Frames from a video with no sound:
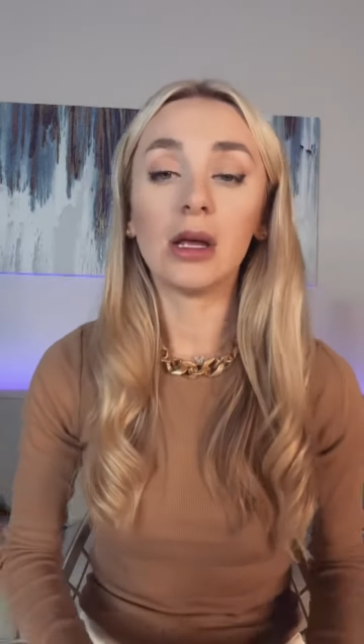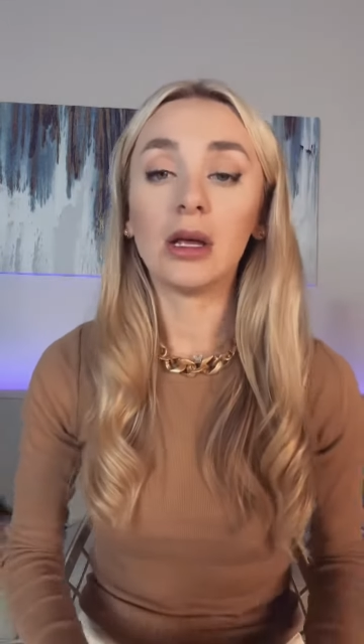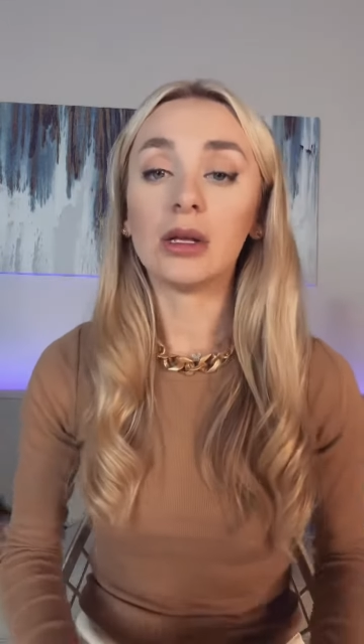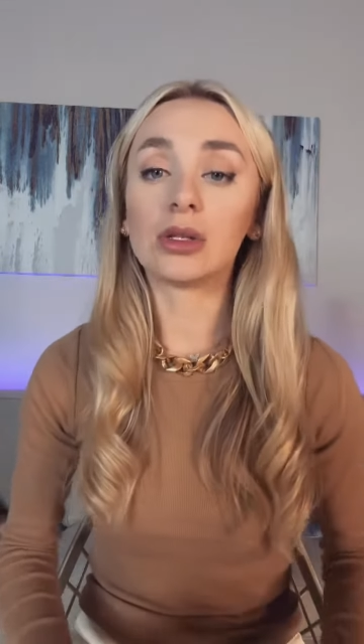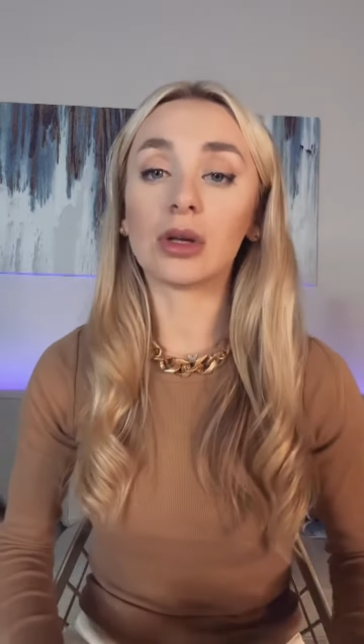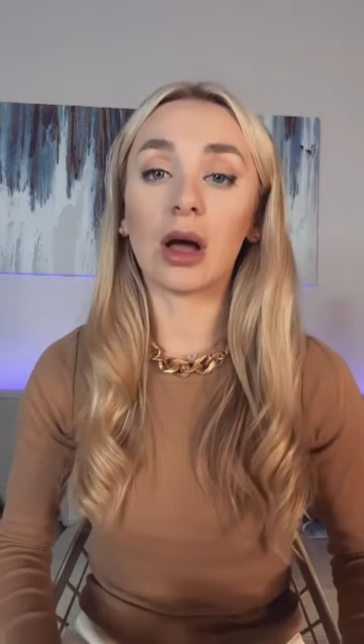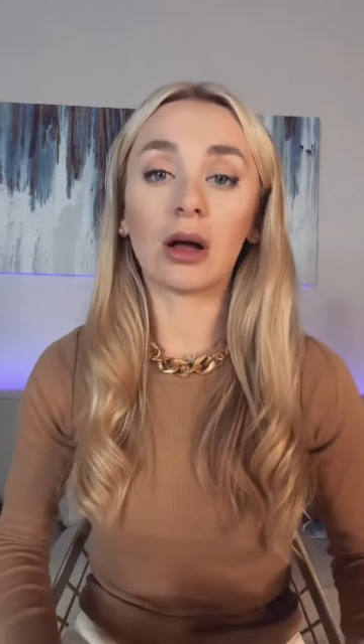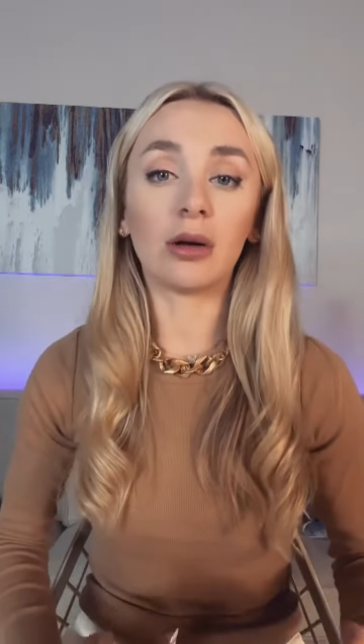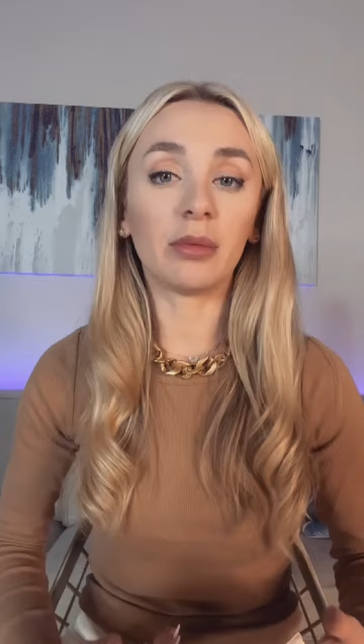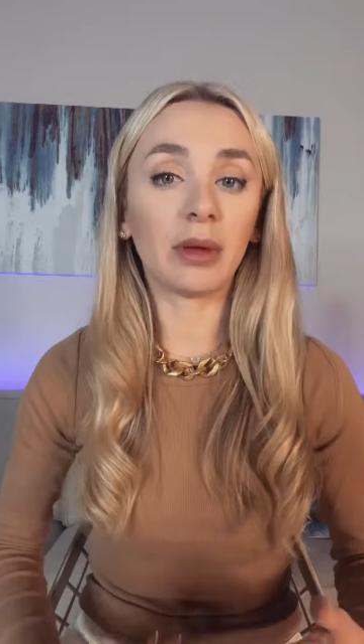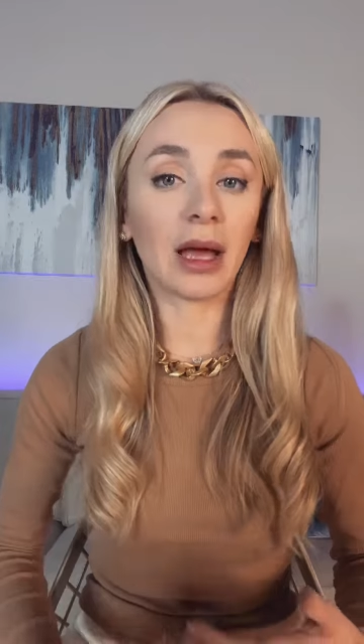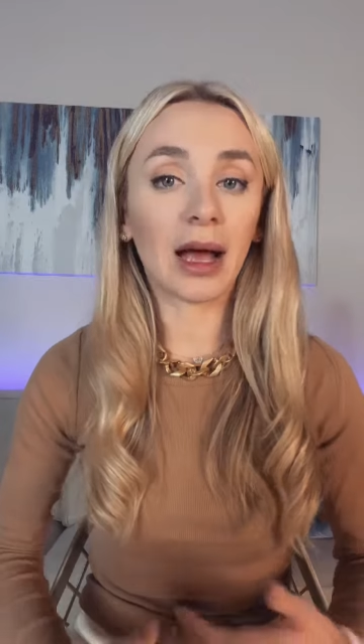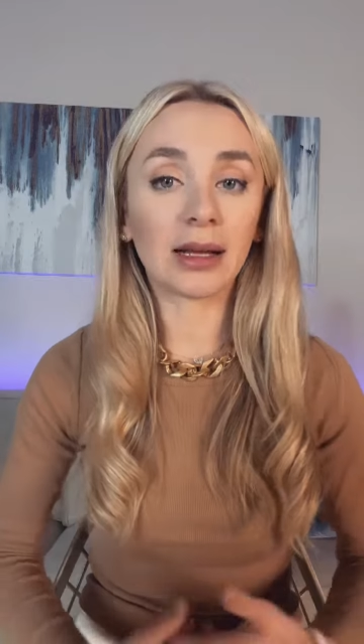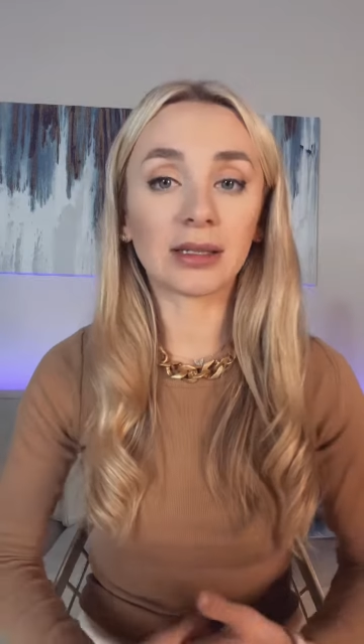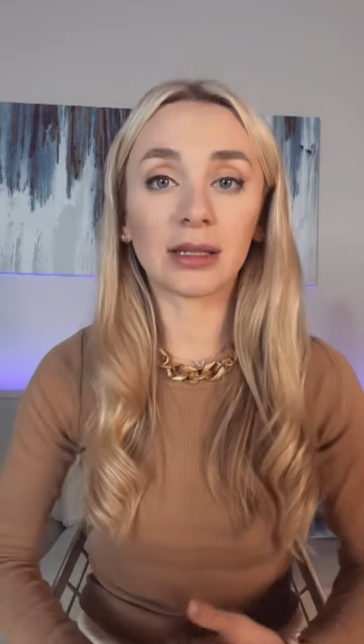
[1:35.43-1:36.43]
so i'll be
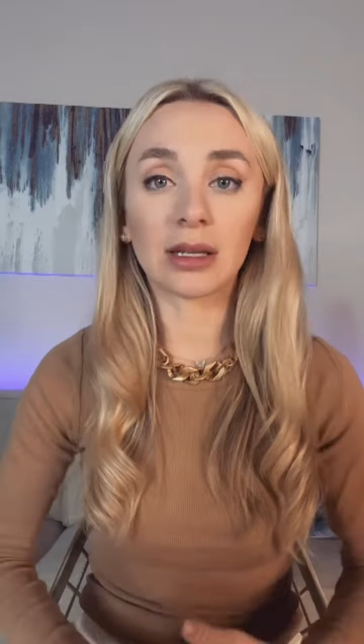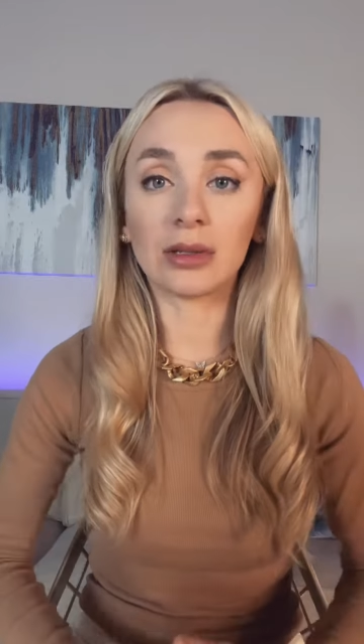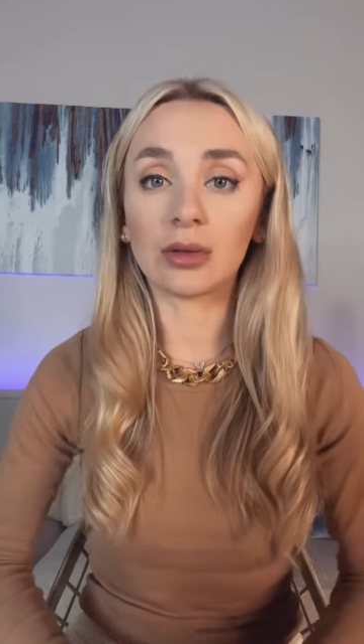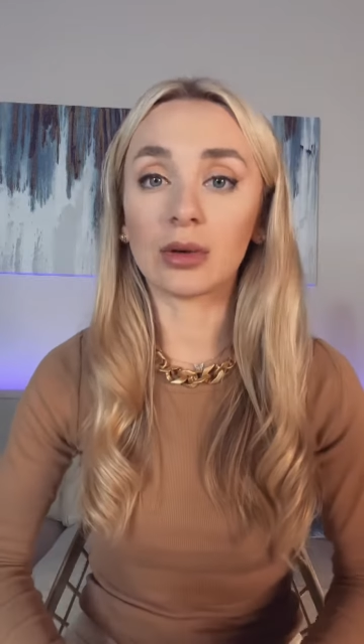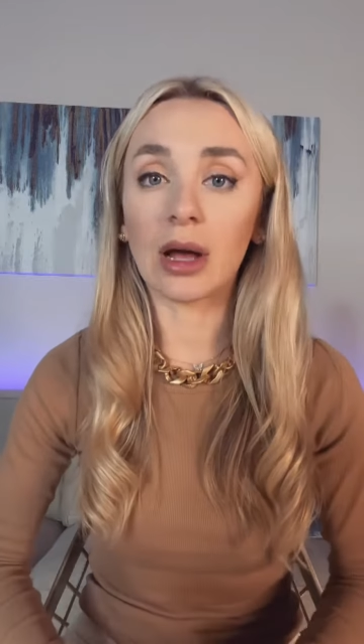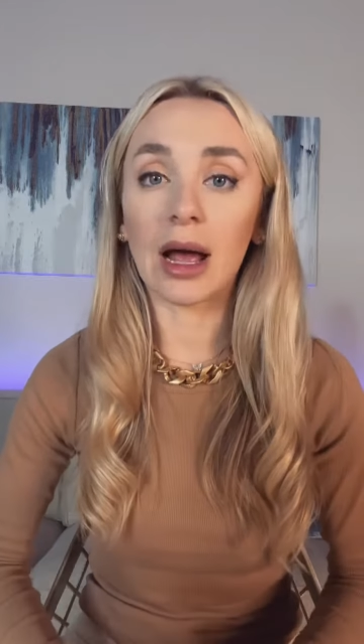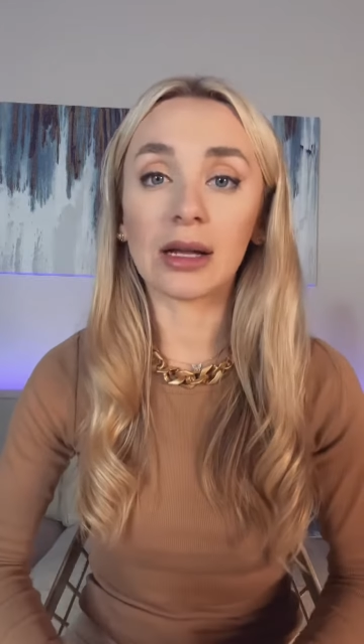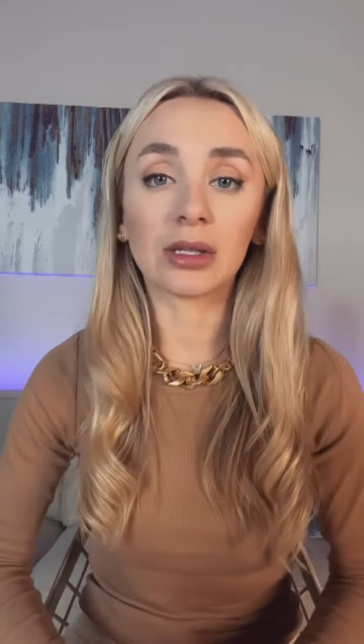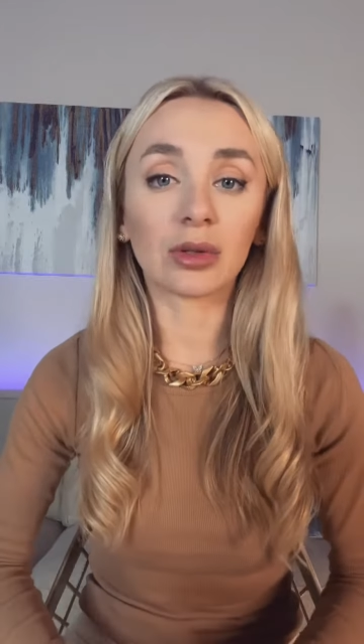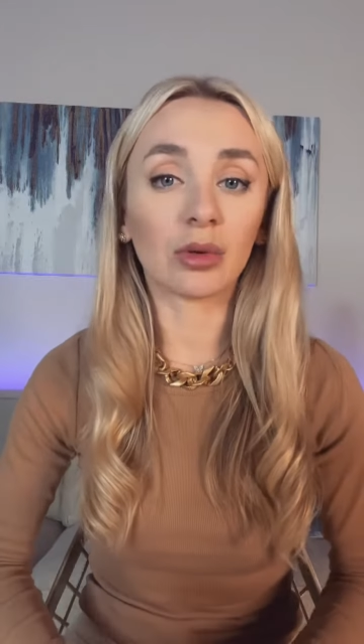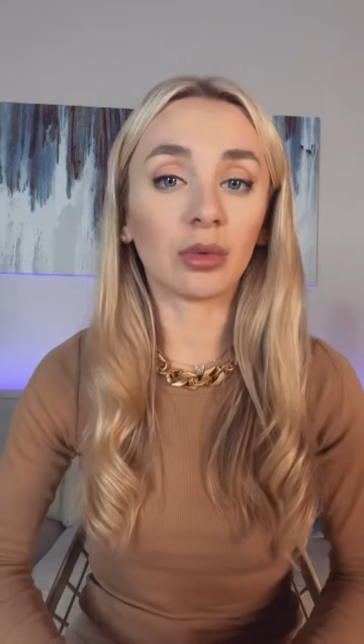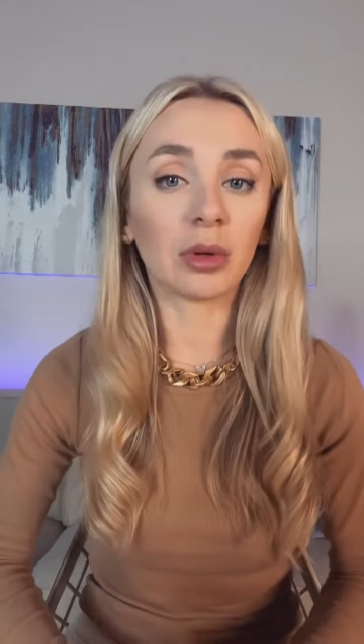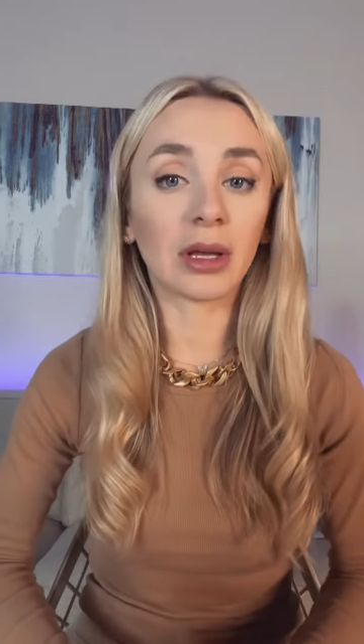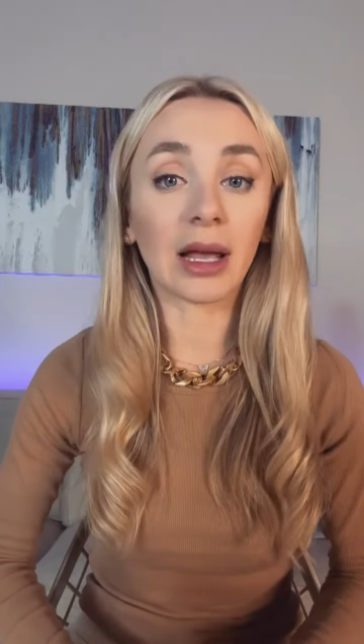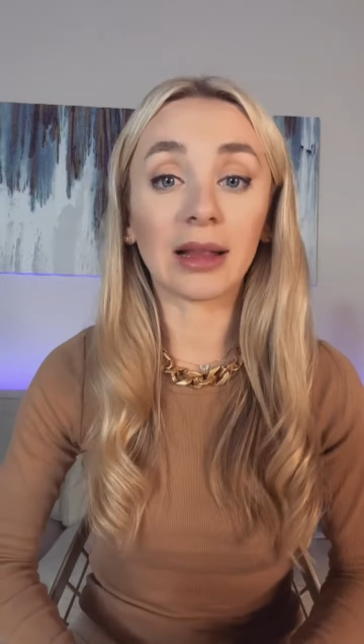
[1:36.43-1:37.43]
asking you guys
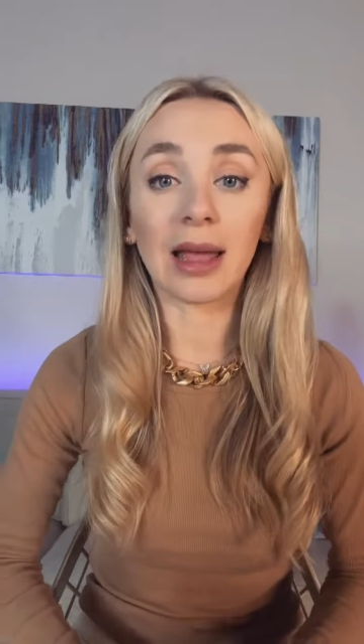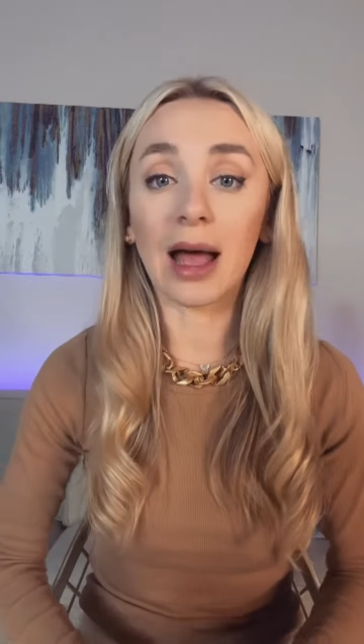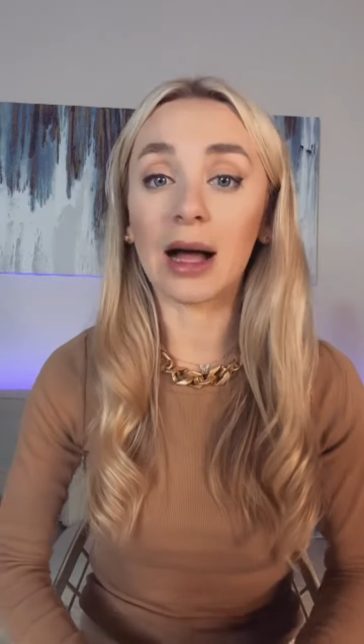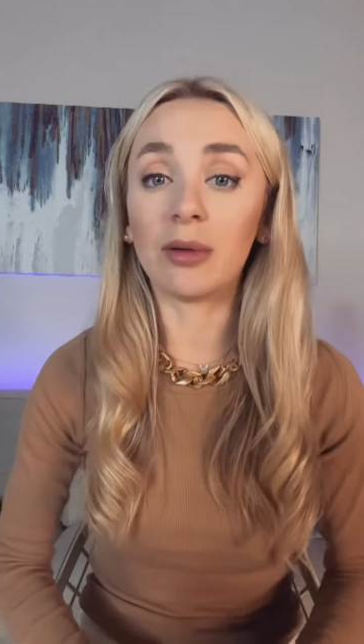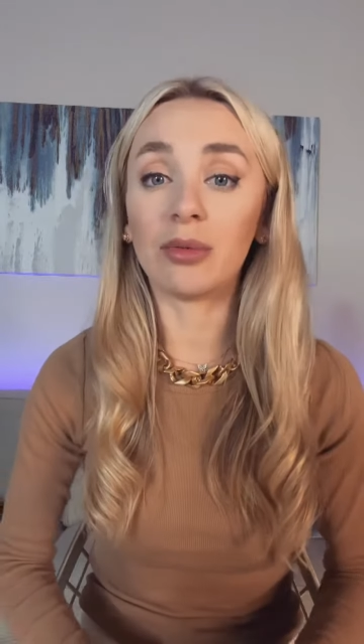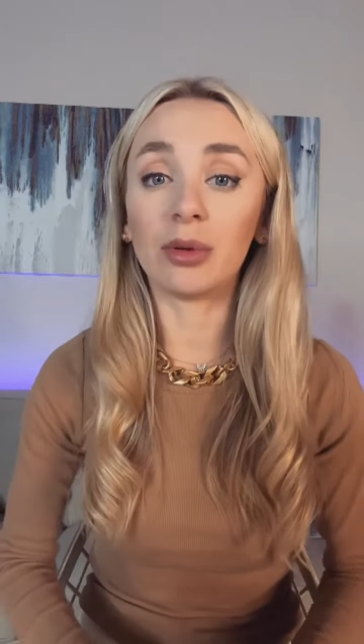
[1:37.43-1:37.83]
who can help